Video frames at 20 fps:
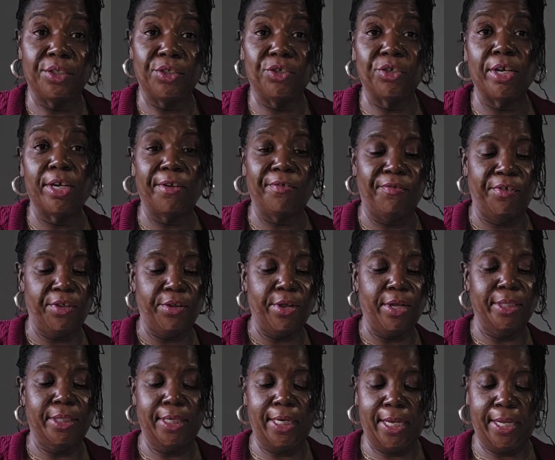trying to figure
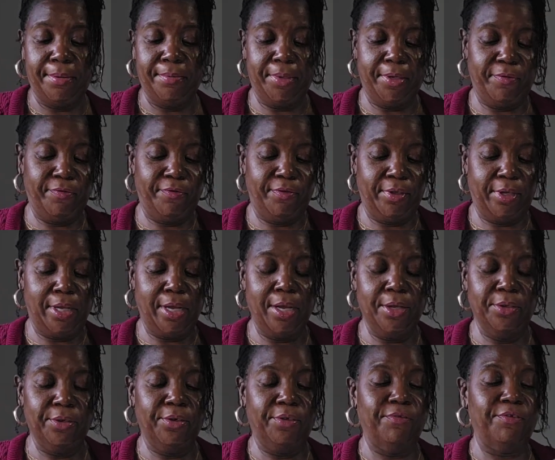out the name of the
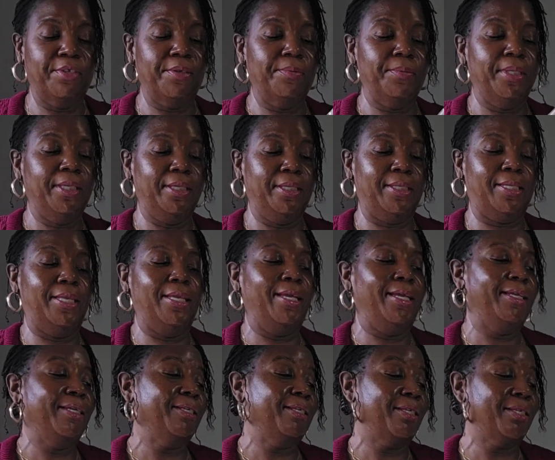color of some of these things.